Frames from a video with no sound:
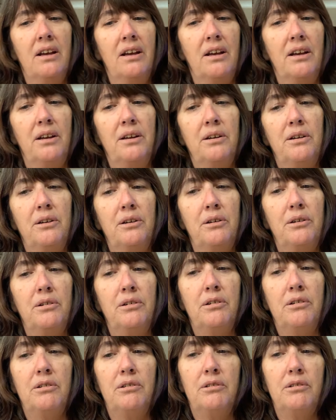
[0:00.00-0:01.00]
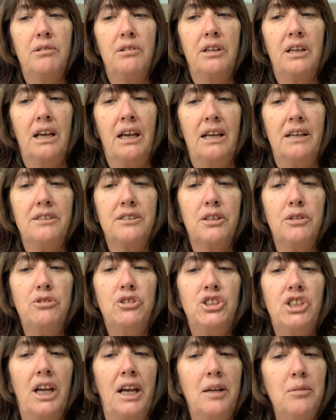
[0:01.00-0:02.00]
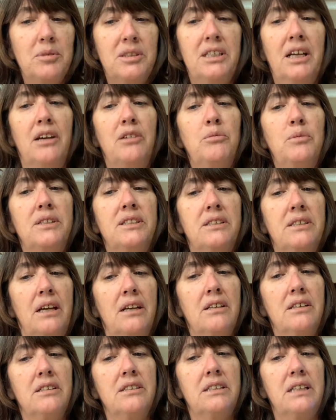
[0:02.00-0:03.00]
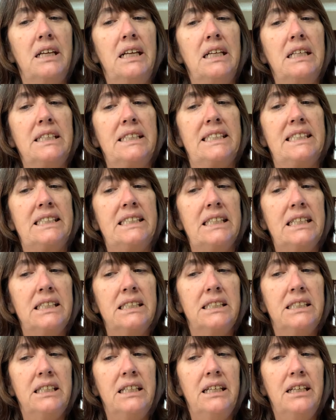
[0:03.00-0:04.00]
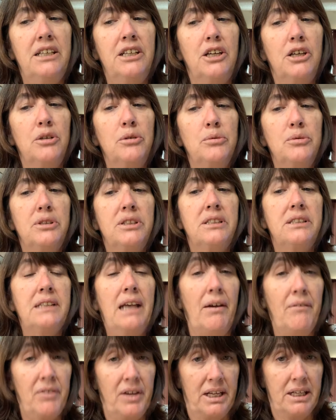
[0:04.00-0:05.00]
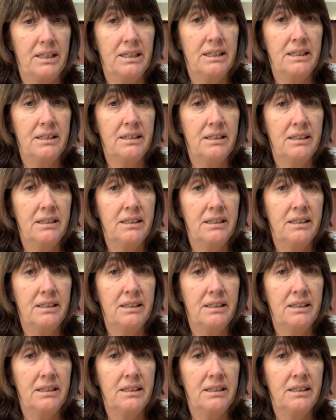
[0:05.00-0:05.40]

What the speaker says: Okay, so Jamestown was settled in 1607.